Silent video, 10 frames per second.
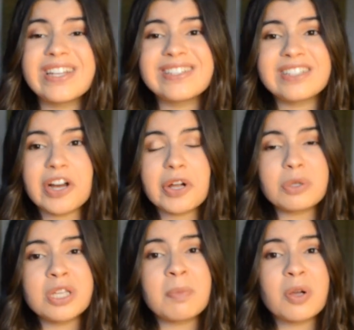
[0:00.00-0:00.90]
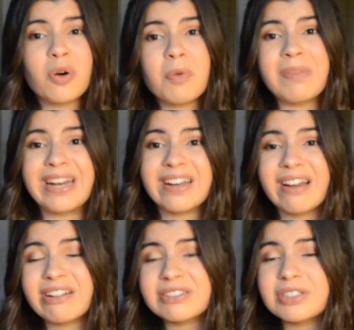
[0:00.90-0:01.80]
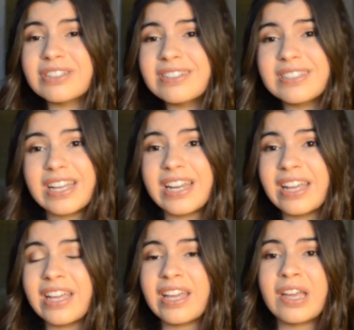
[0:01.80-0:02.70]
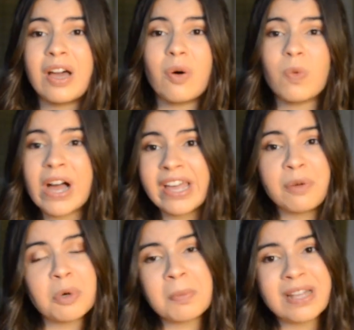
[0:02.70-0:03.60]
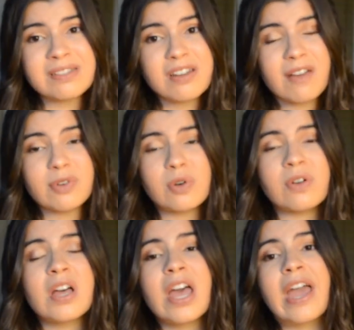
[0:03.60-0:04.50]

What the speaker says: stereotypical main characters in a YA romance novel.